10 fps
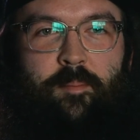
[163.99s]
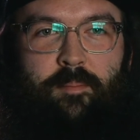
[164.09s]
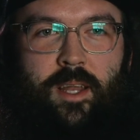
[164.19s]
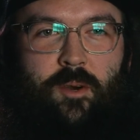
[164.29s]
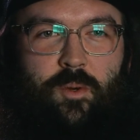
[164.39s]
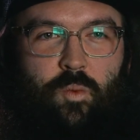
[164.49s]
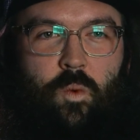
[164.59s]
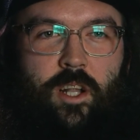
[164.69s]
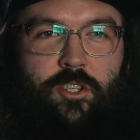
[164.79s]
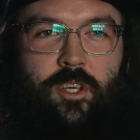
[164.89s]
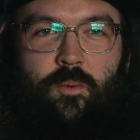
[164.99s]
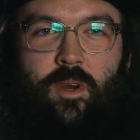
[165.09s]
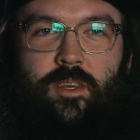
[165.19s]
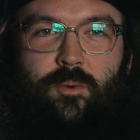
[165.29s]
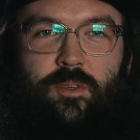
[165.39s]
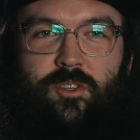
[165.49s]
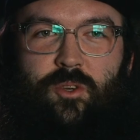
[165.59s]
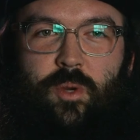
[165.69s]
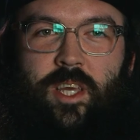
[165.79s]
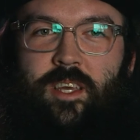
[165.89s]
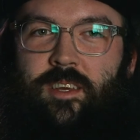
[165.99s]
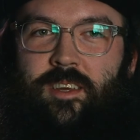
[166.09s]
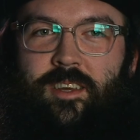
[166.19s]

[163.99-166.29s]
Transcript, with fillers: but I was watching what he was doing